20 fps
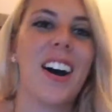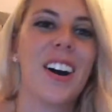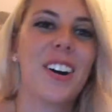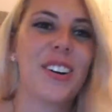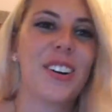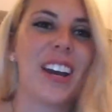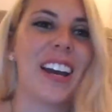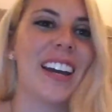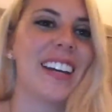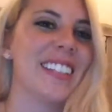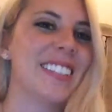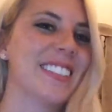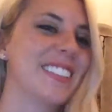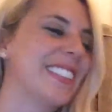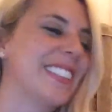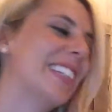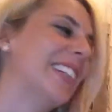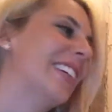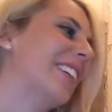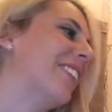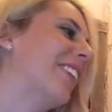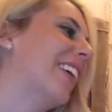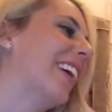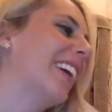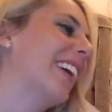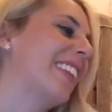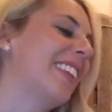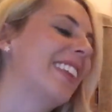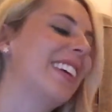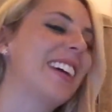Okay, so
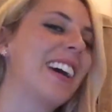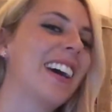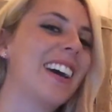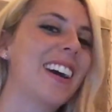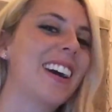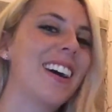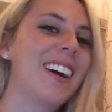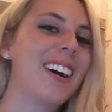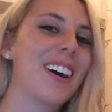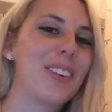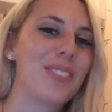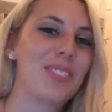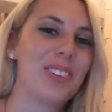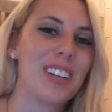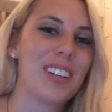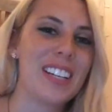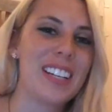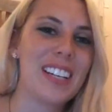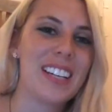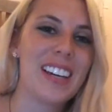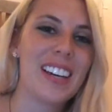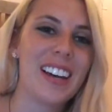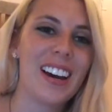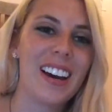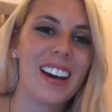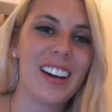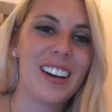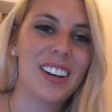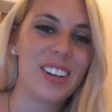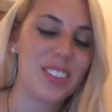I think I got a pretty
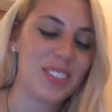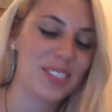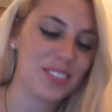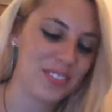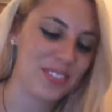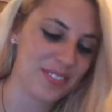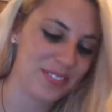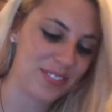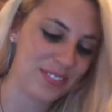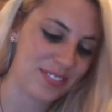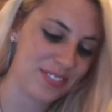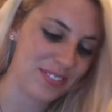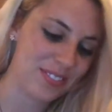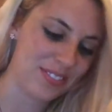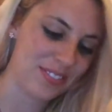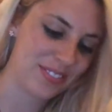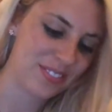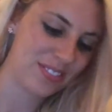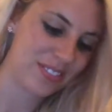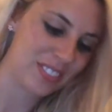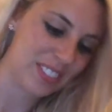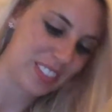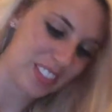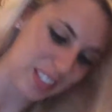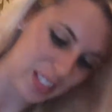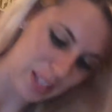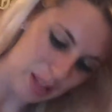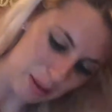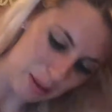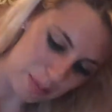um,
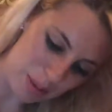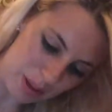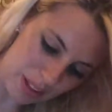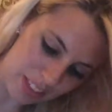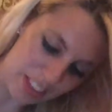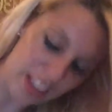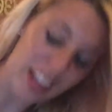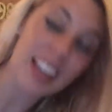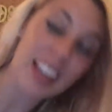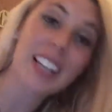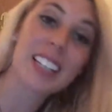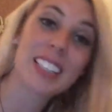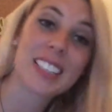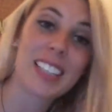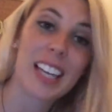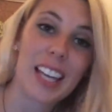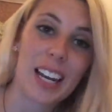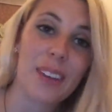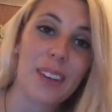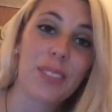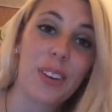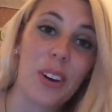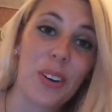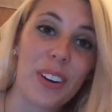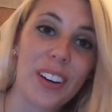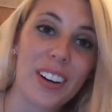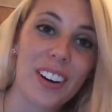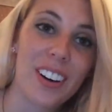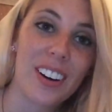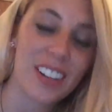pathetic setup
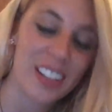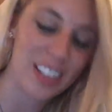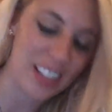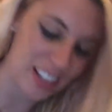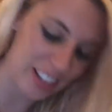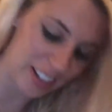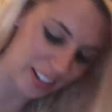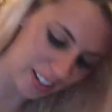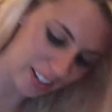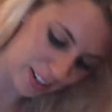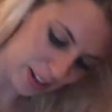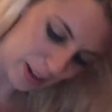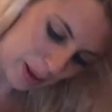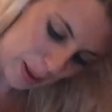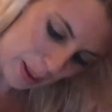going on here.